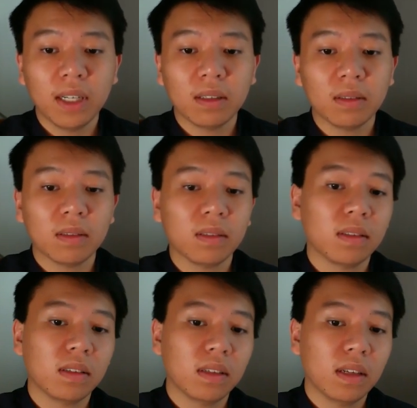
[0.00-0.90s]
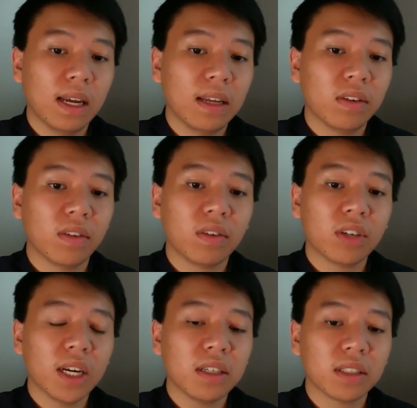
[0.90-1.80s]
but as it's
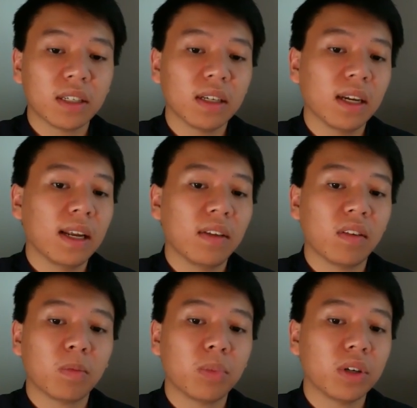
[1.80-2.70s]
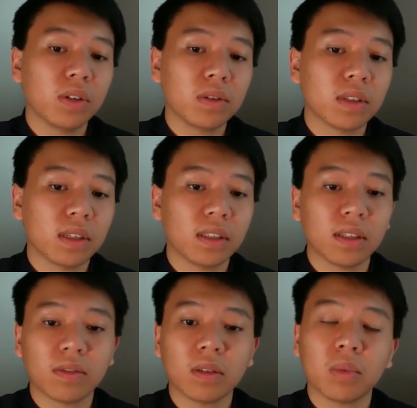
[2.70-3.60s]
changing and as it's producing
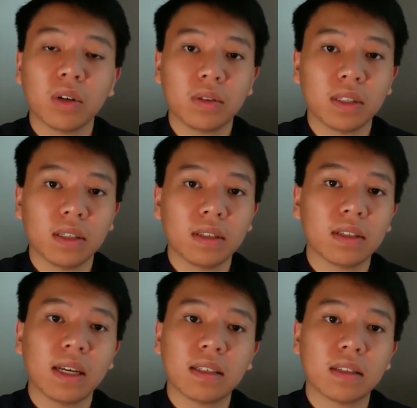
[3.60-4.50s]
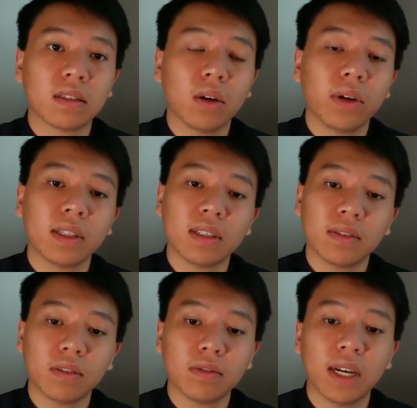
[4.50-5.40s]
different proteins and as it's going to
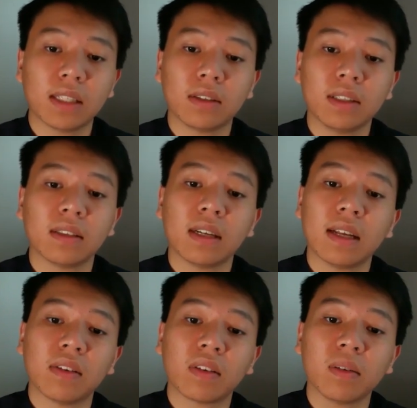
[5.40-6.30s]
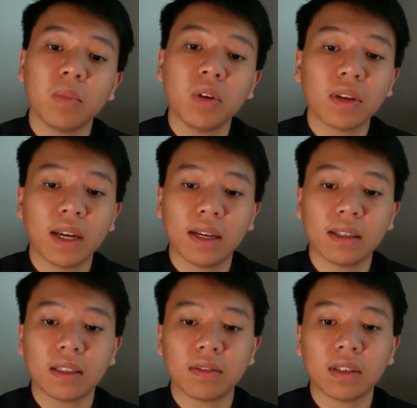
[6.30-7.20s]
different factories and as it's
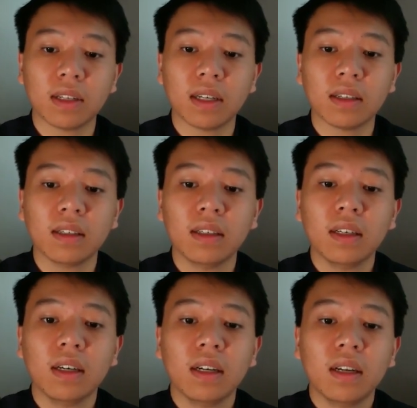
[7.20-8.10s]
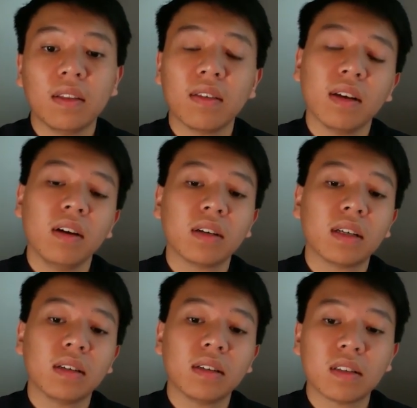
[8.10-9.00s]
communicating differently, the cell
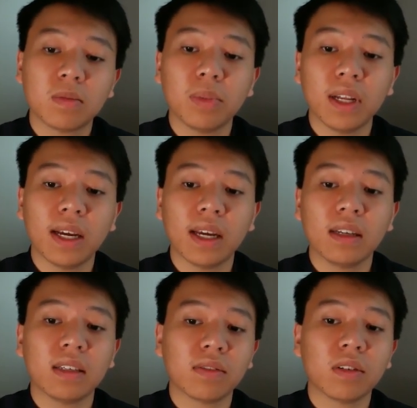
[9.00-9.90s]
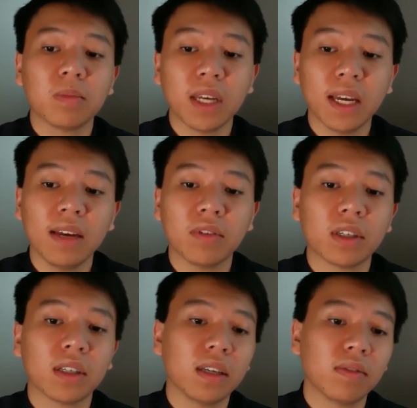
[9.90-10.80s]
can display different
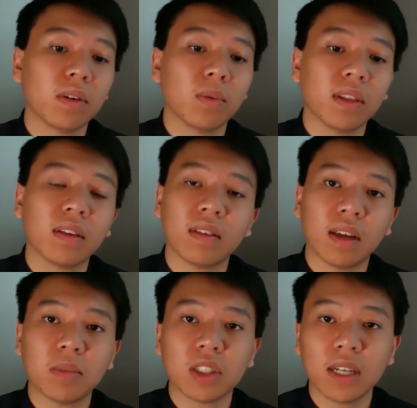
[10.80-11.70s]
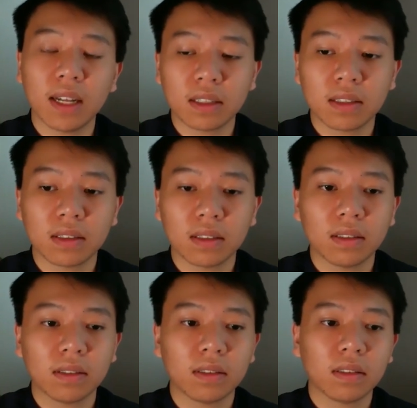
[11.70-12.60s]
behavior, even with the same genetics.